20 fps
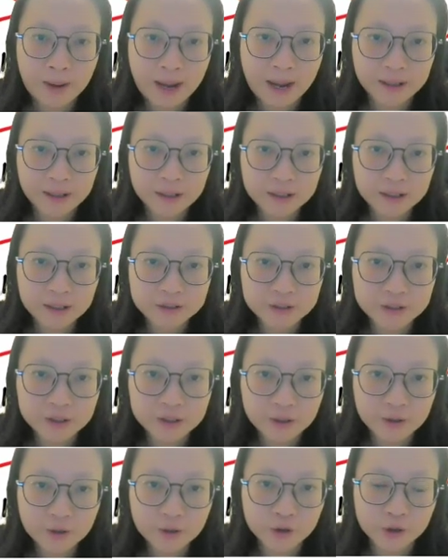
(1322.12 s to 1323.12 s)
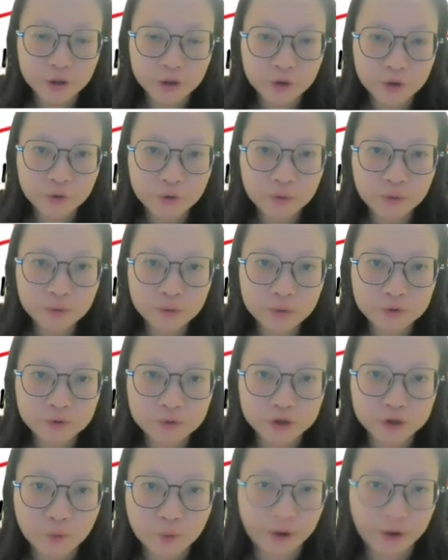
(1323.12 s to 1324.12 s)
pallet u
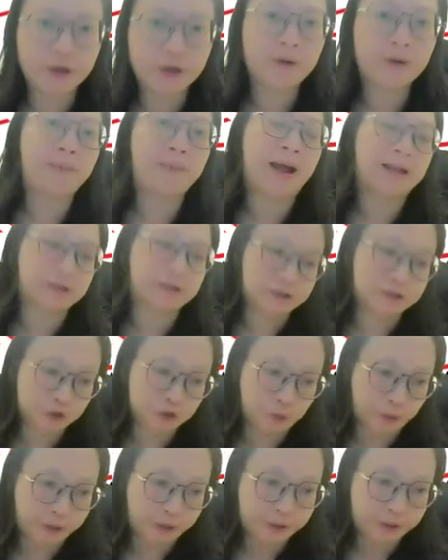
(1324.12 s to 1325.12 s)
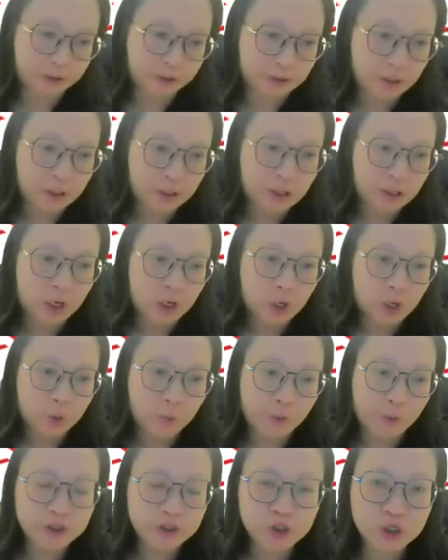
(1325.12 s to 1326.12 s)
square, pallet square,
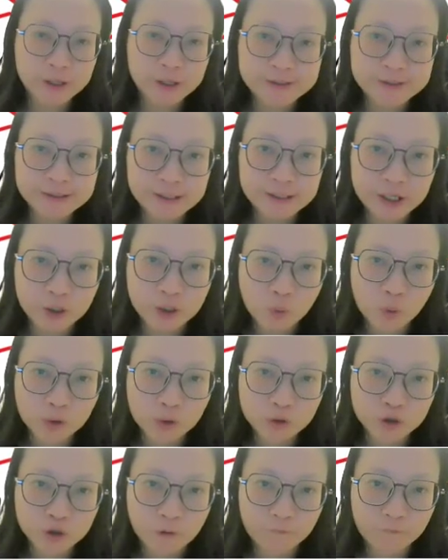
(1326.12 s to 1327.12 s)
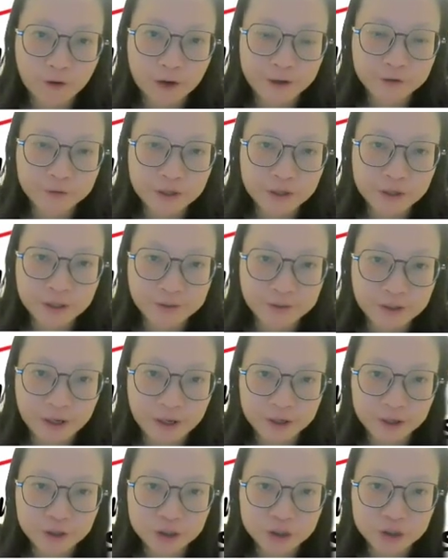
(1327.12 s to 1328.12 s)
which is equal to final kinetic
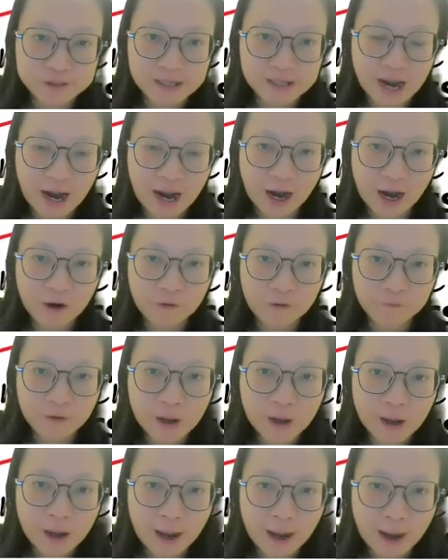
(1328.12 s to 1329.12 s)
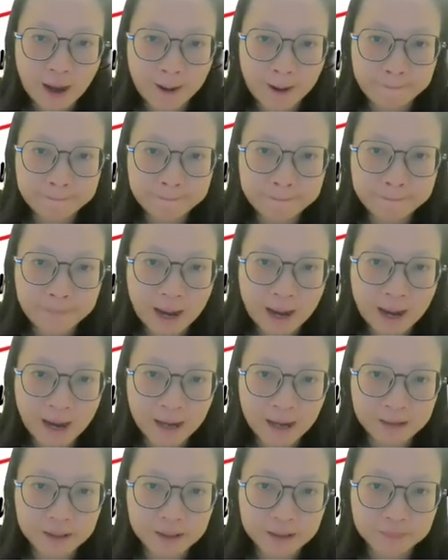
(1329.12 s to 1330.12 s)
energy is half m
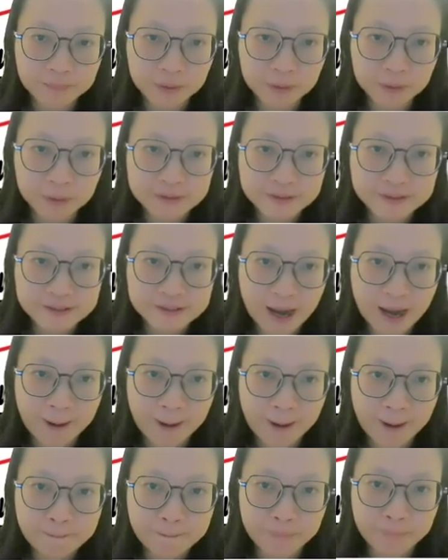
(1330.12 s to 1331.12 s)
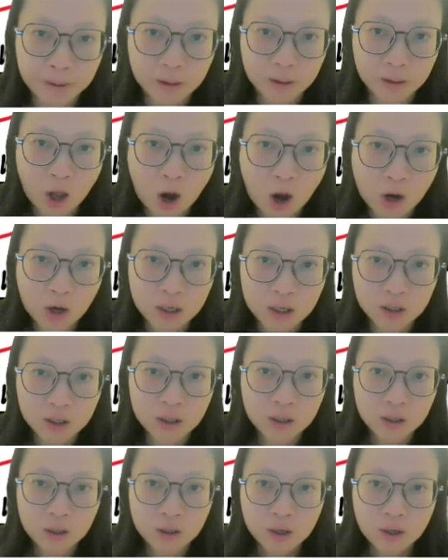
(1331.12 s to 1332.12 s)
pallet plus m block
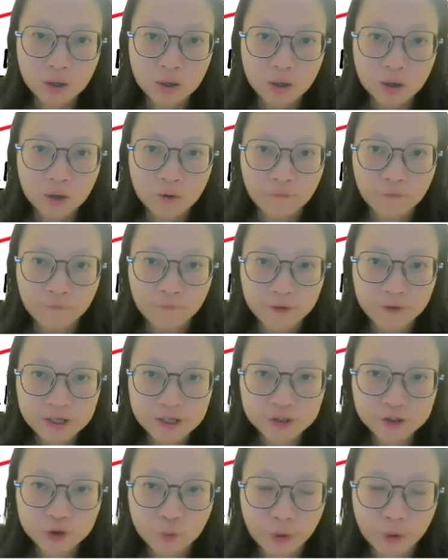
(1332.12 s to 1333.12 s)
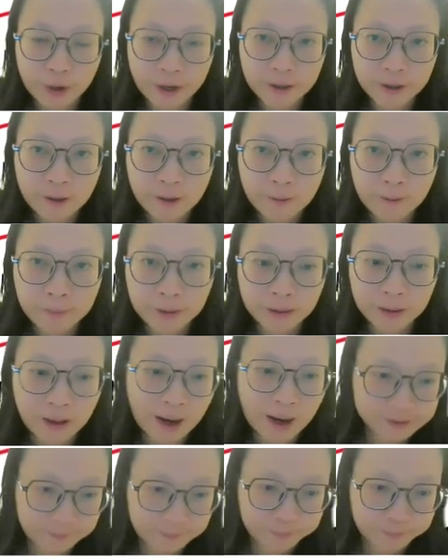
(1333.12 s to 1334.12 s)
v square
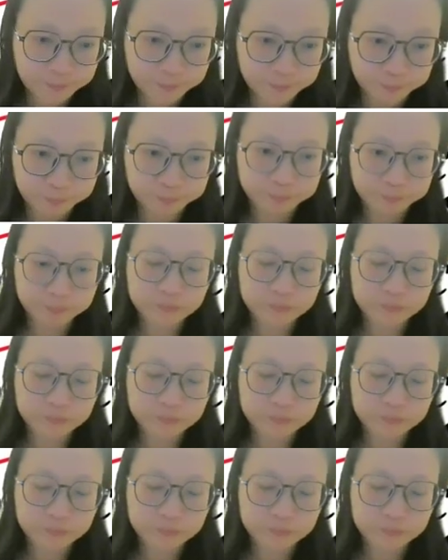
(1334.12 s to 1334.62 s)
plus